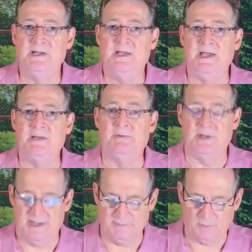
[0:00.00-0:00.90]

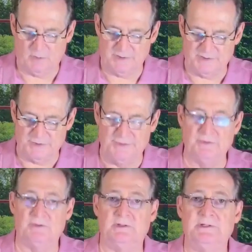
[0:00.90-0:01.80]
Abraham, the word
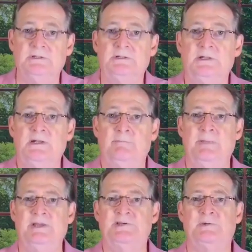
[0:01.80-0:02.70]
endured
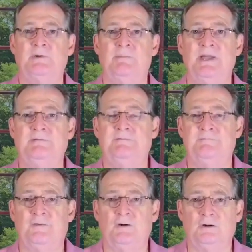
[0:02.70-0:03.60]
means to remain
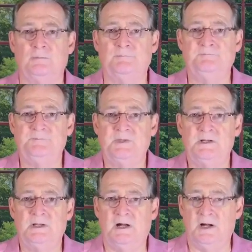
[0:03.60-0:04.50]
firm
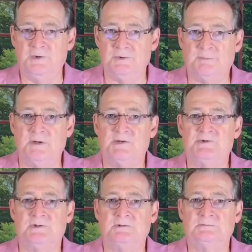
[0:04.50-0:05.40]
under
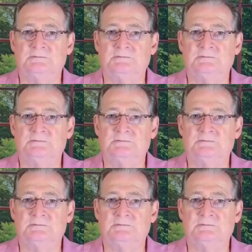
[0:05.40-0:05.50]
pressure.